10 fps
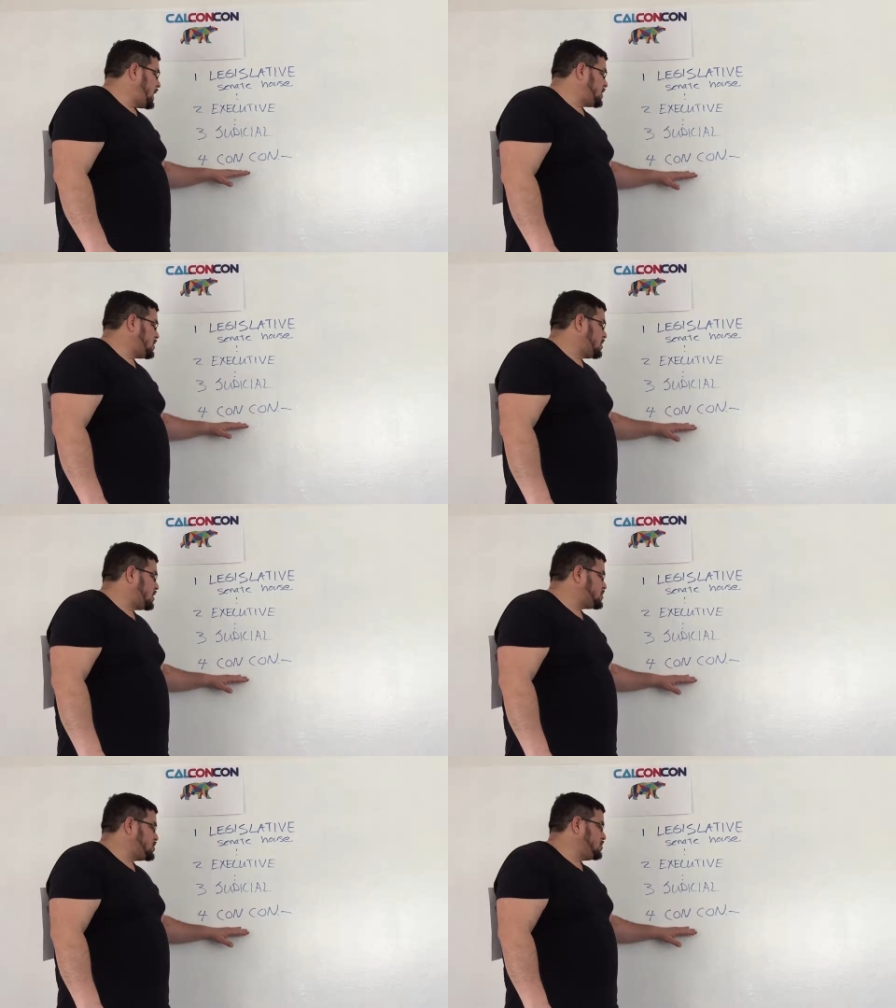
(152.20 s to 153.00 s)
At the
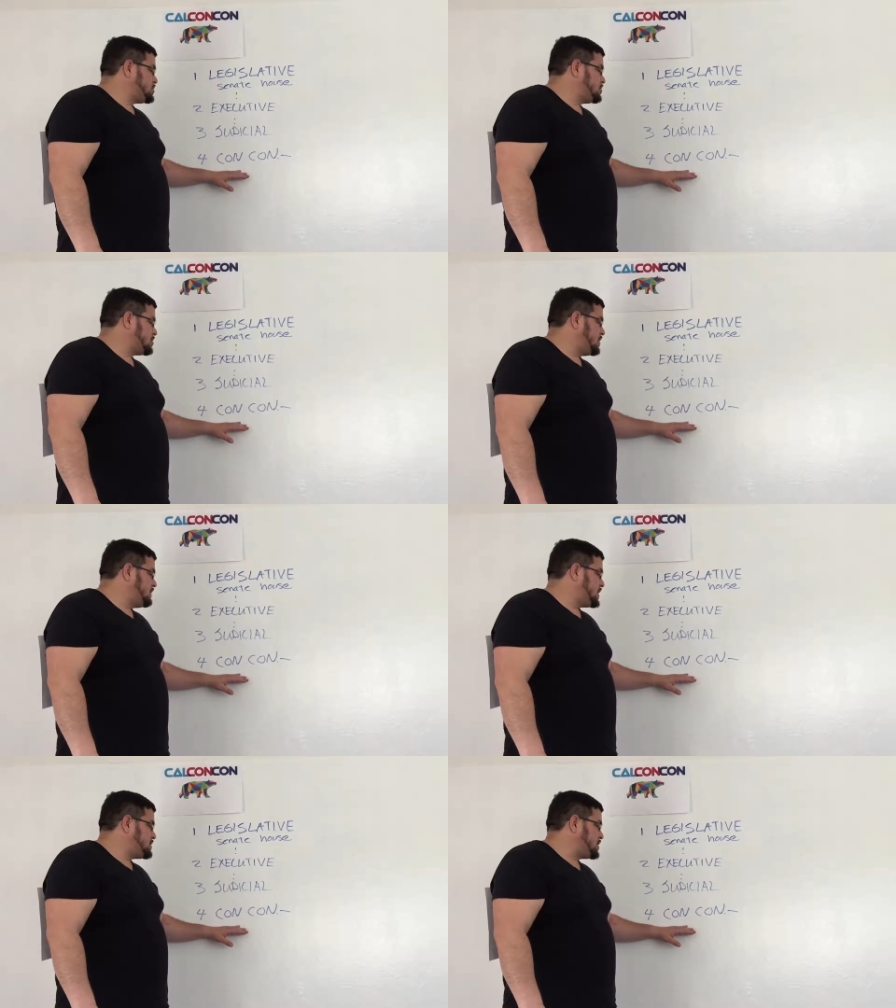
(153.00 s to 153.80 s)
Constitutional
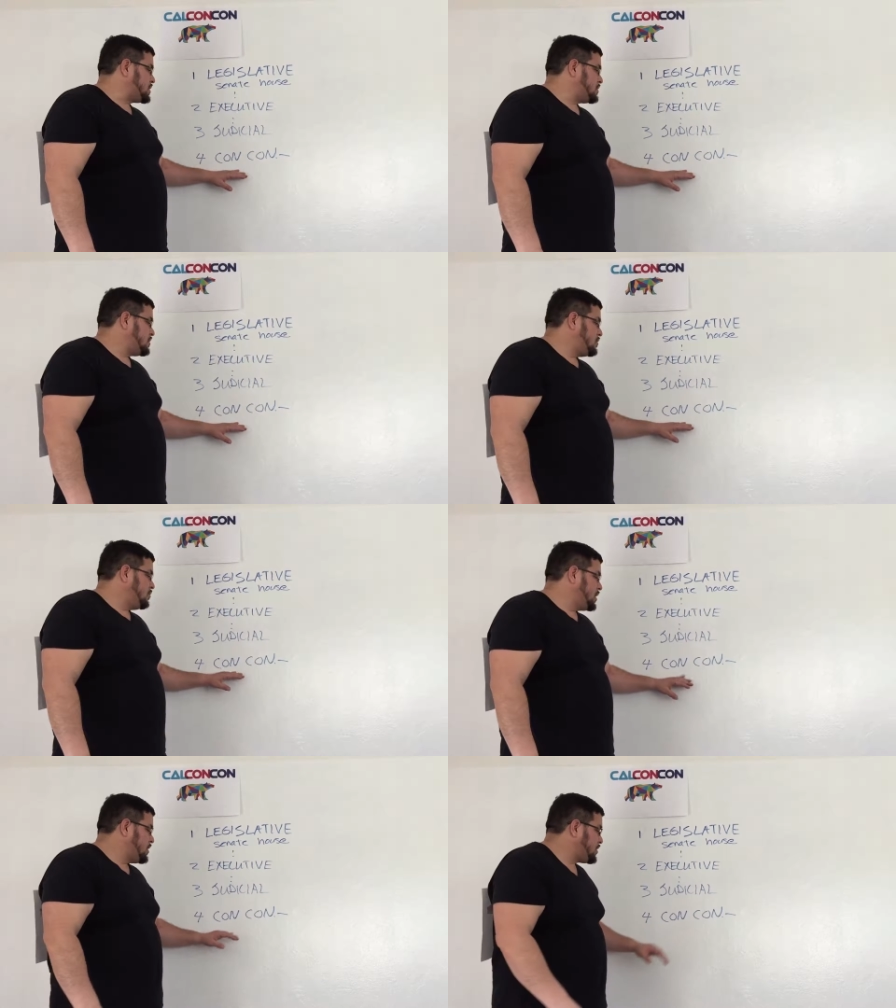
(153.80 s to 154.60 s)
Convention,
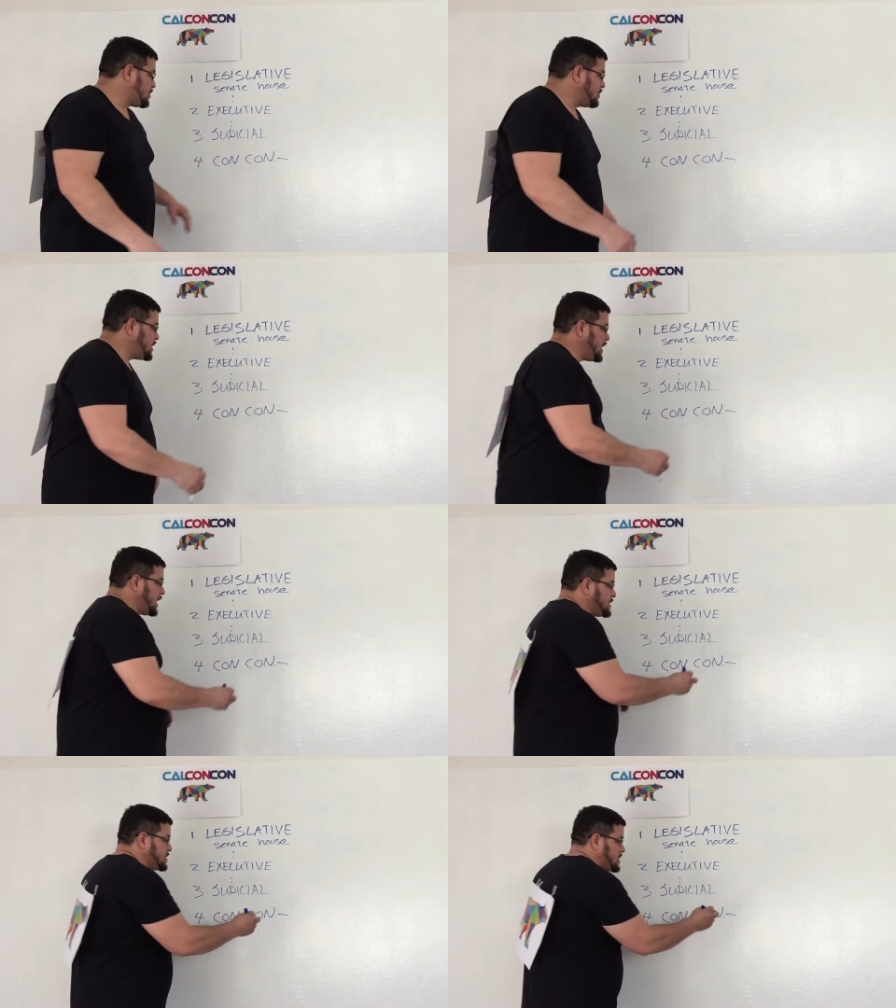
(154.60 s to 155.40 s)
when
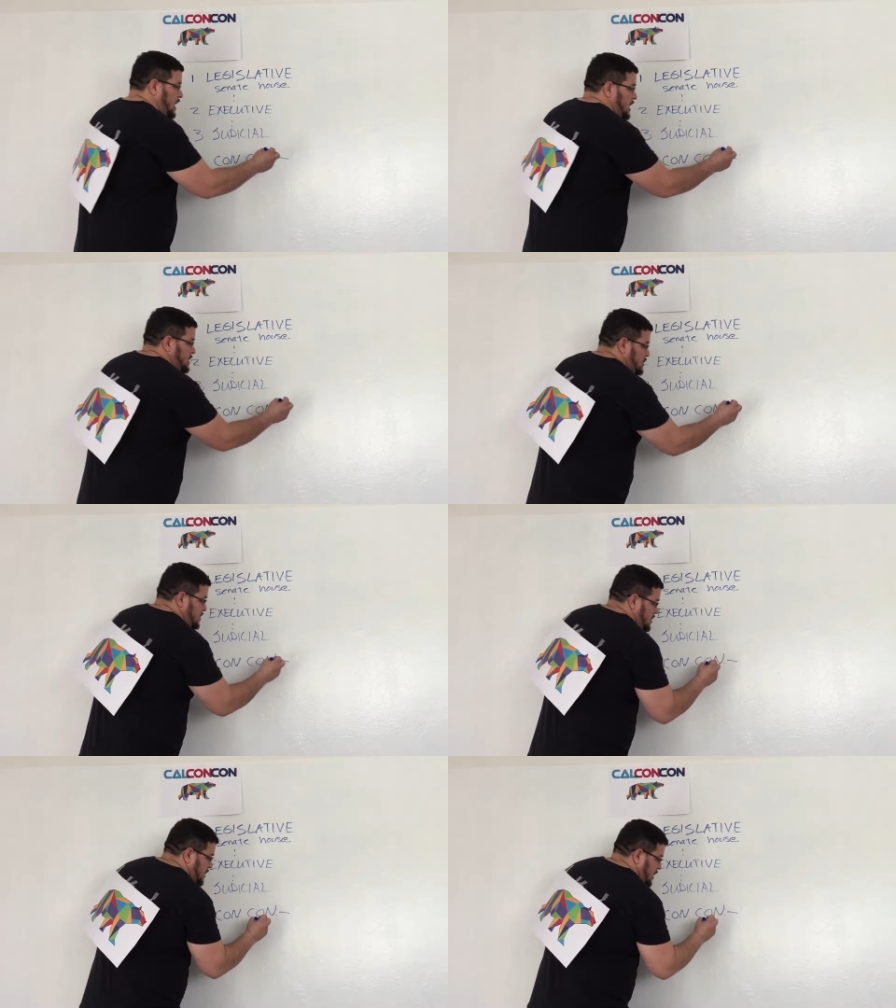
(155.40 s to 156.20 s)
38
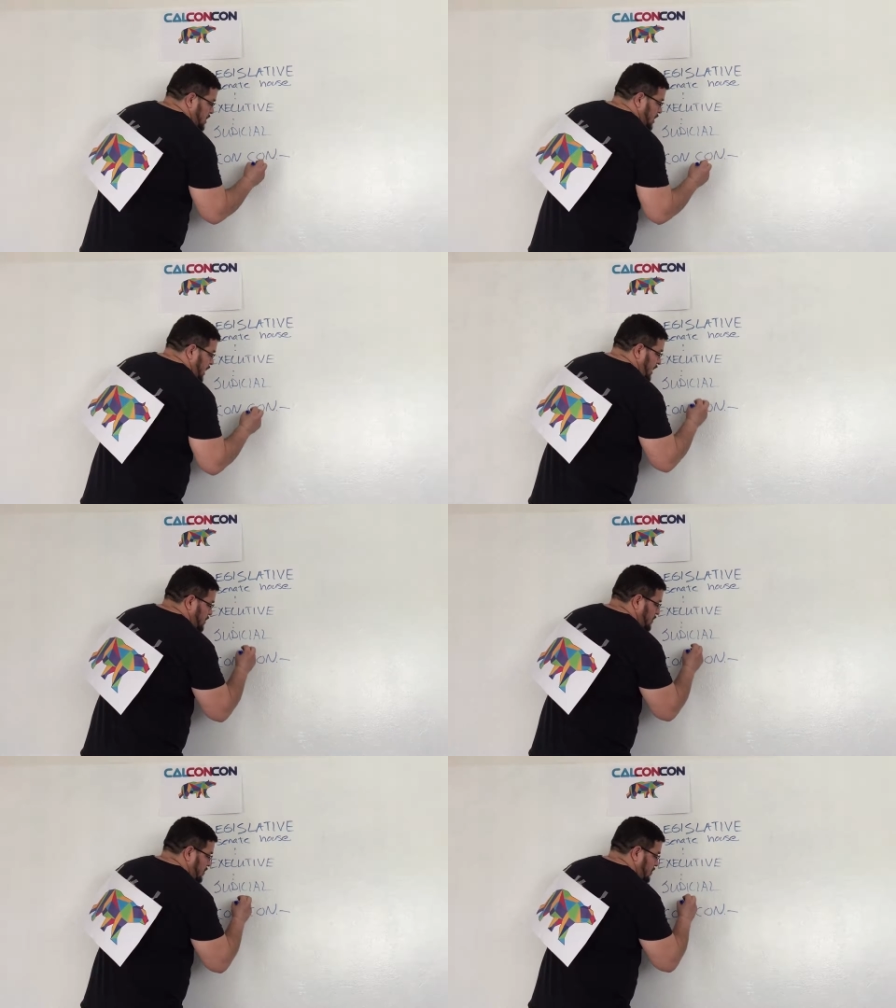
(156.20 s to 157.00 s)
states get
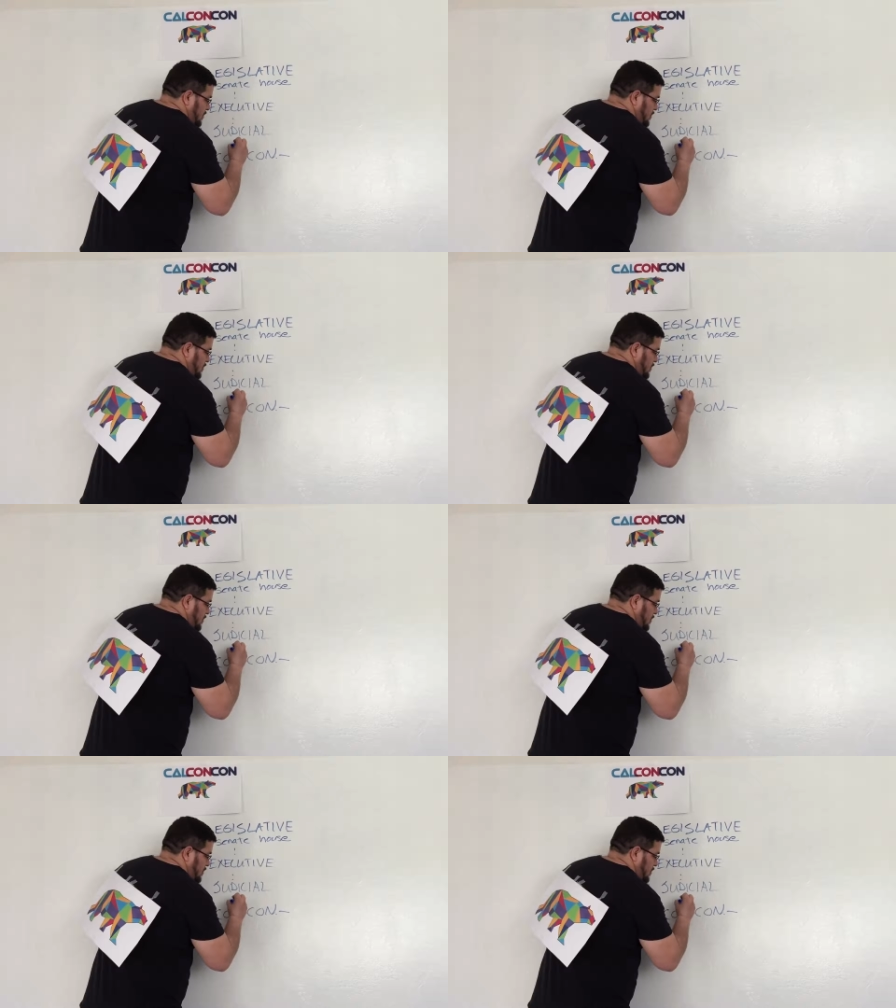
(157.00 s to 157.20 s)
together